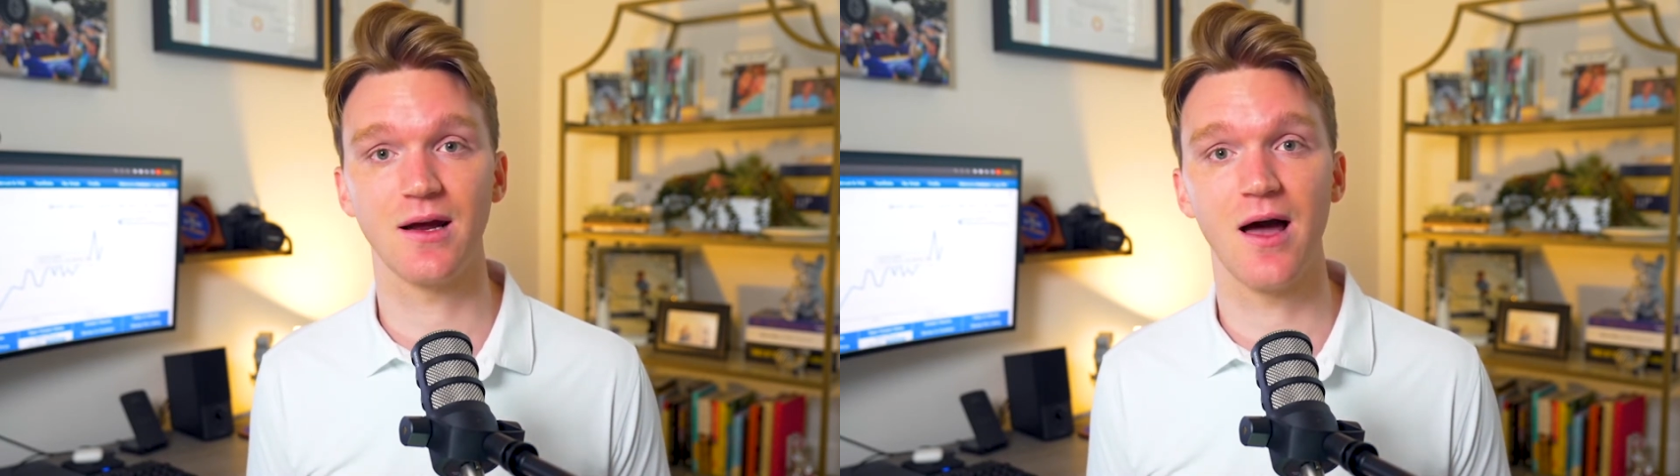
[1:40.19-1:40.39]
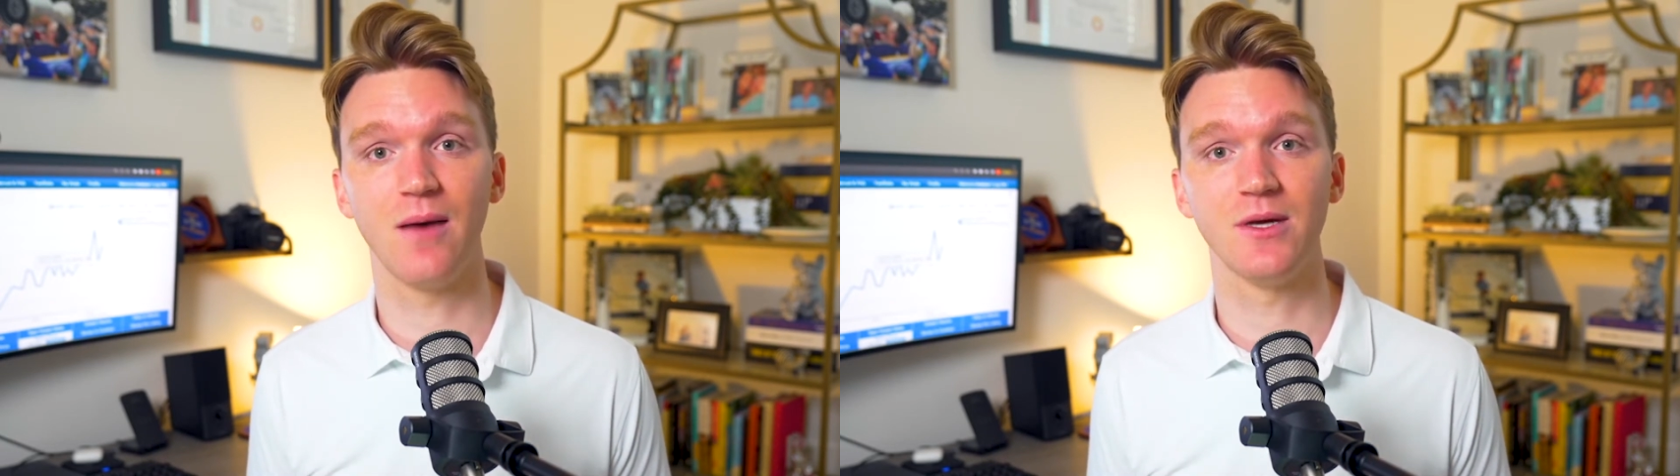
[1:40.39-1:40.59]

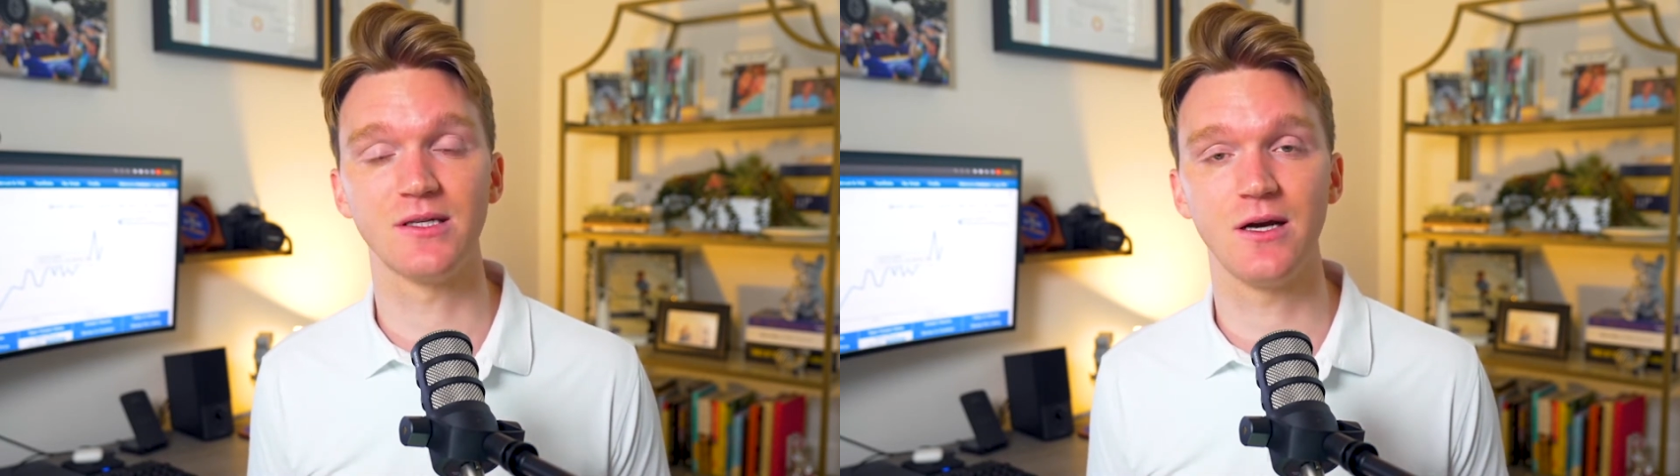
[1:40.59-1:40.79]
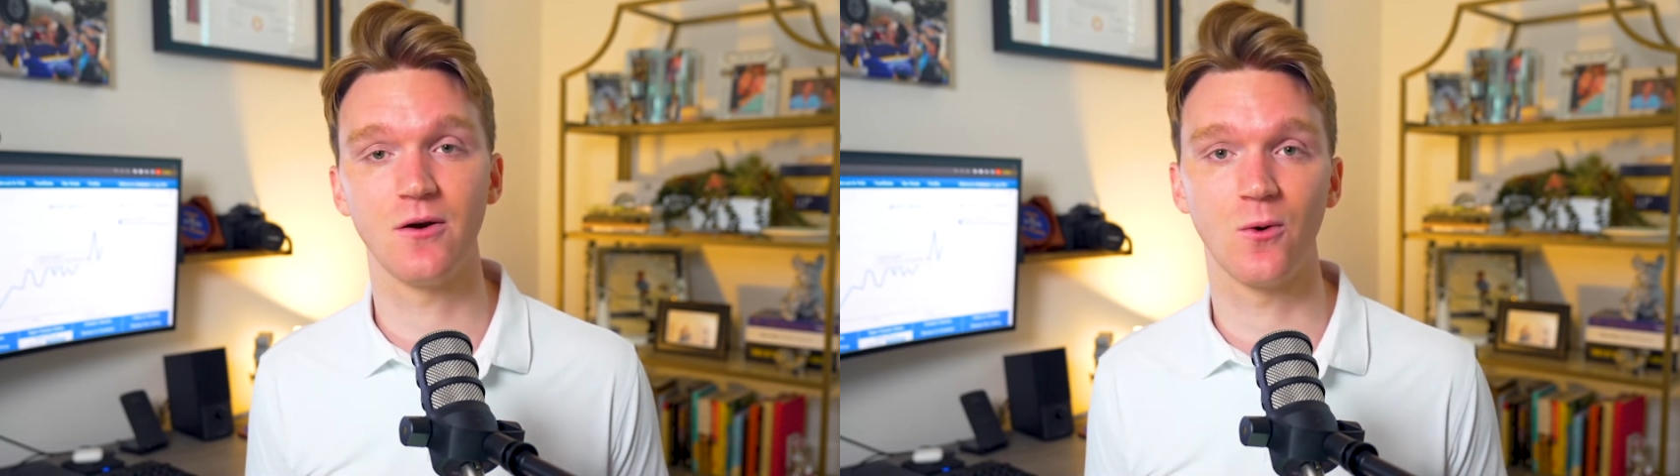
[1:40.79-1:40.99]

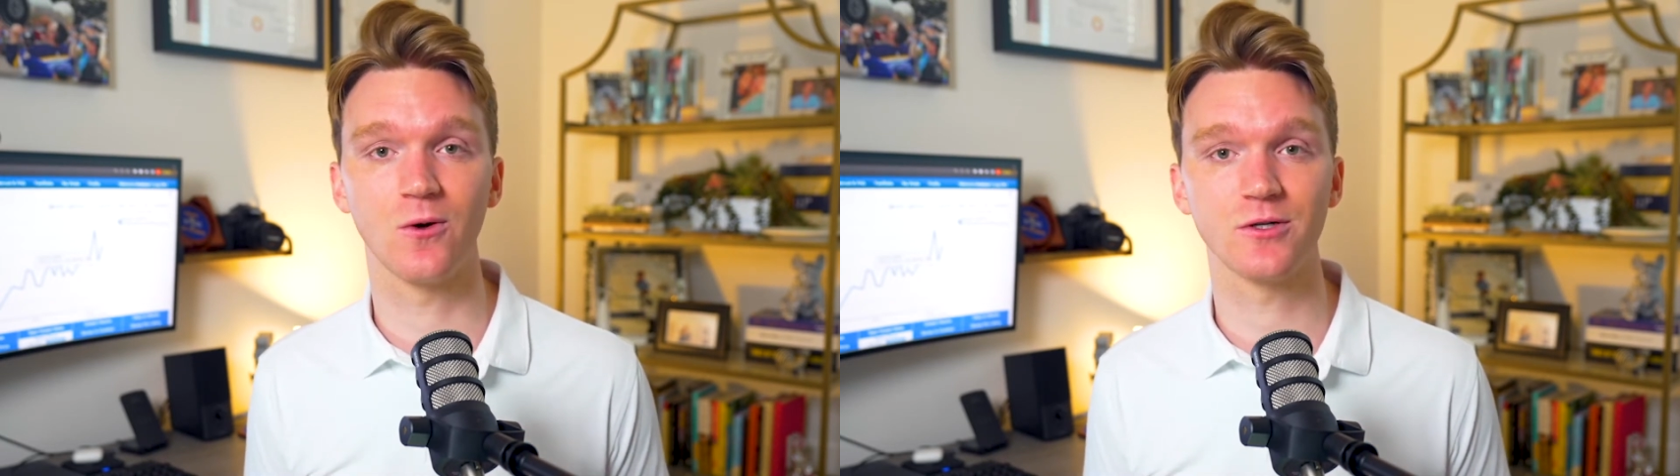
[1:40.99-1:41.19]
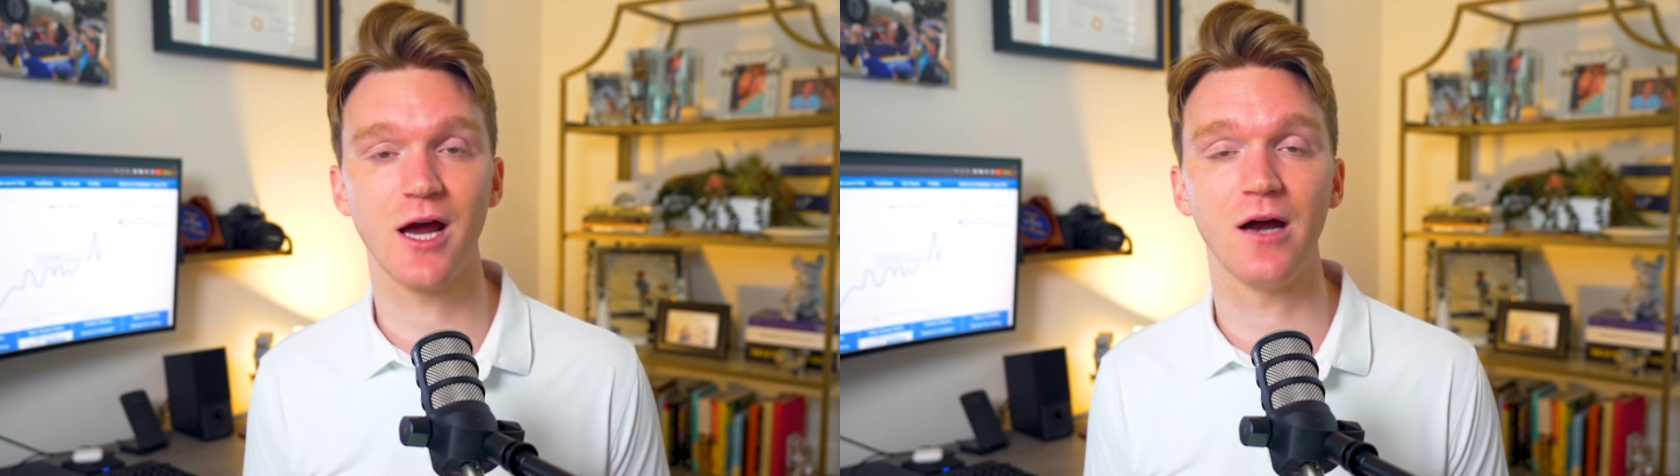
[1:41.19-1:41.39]
economist here in
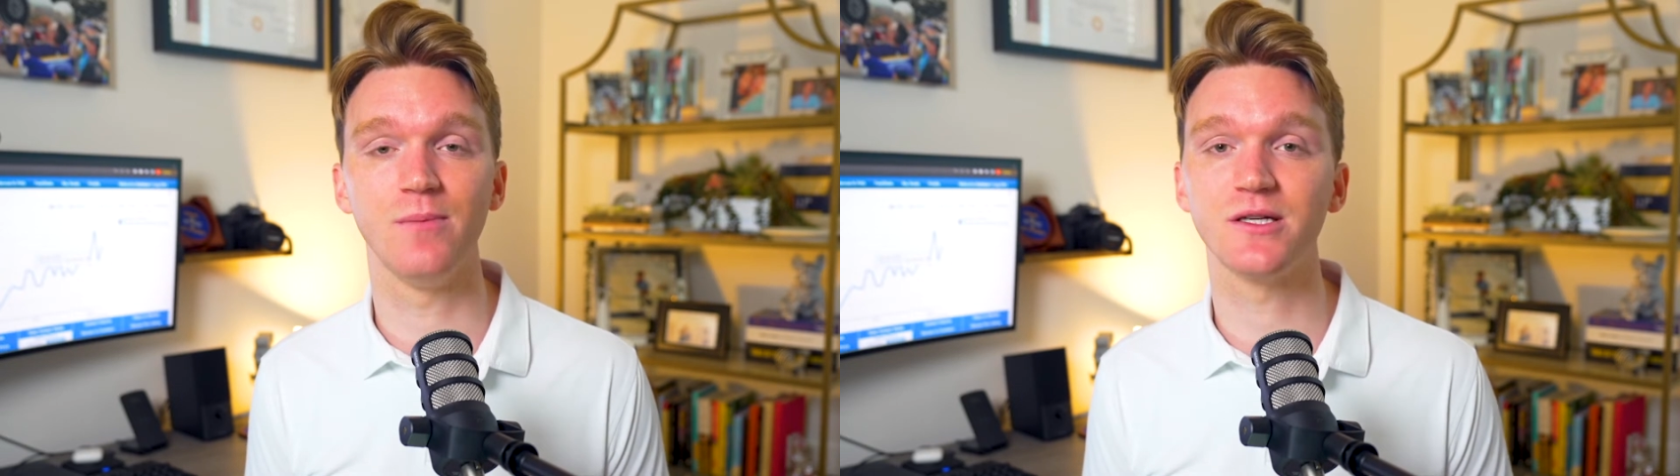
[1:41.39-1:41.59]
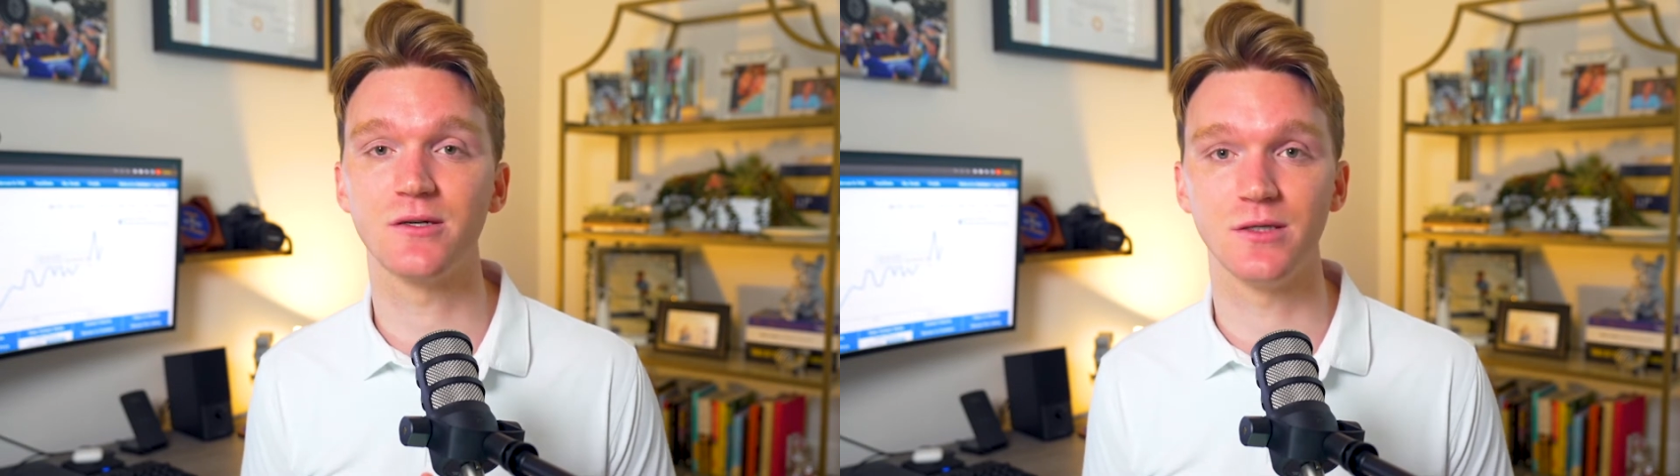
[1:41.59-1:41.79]
Orange County,
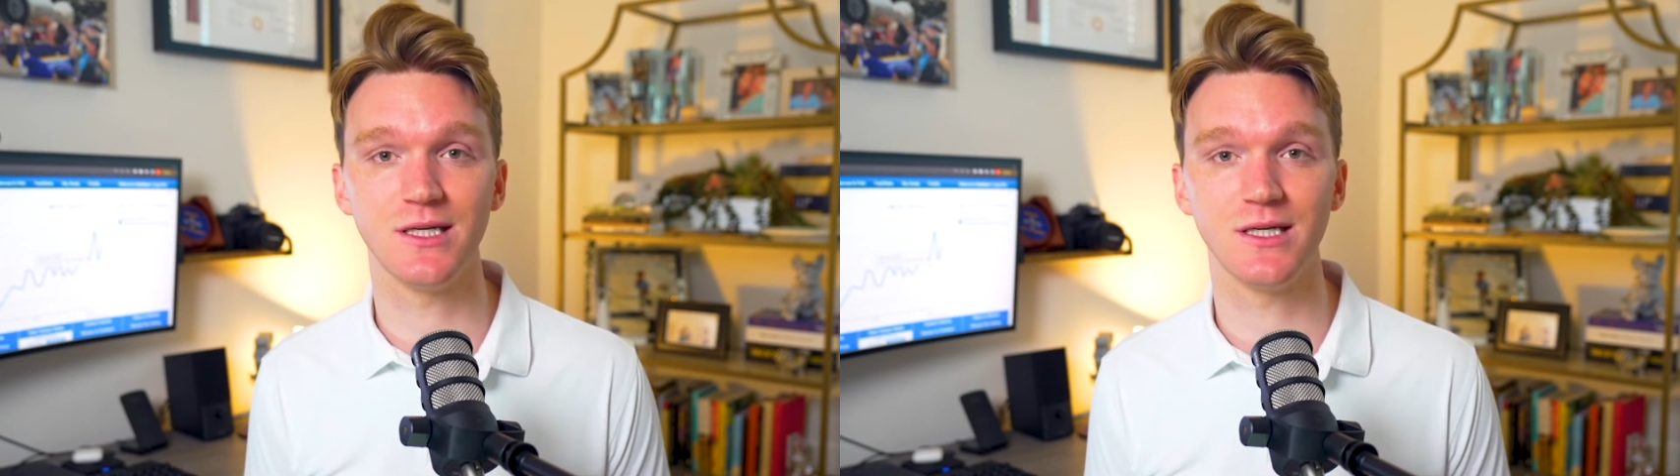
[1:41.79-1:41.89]
Mr.